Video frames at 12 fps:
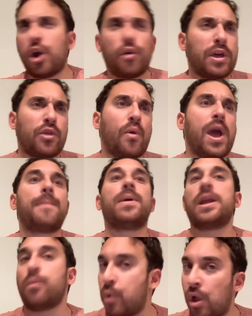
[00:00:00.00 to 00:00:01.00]
It could go the
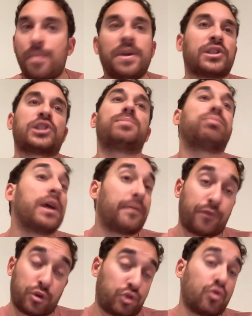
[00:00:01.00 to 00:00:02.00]
other way, but it will be a
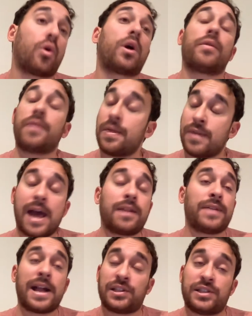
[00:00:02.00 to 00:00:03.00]
split for sure.
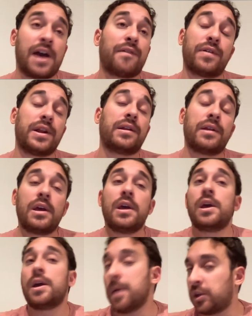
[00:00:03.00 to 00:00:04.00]
That's
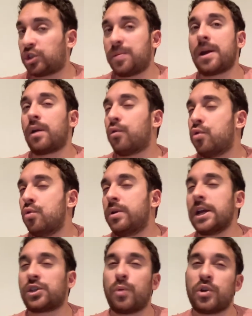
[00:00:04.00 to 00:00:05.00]
definite. It's just a matter
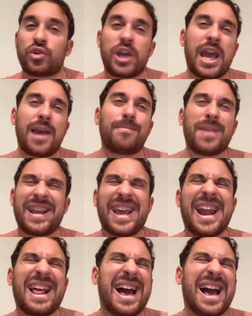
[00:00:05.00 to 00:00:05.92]
of who gets which game.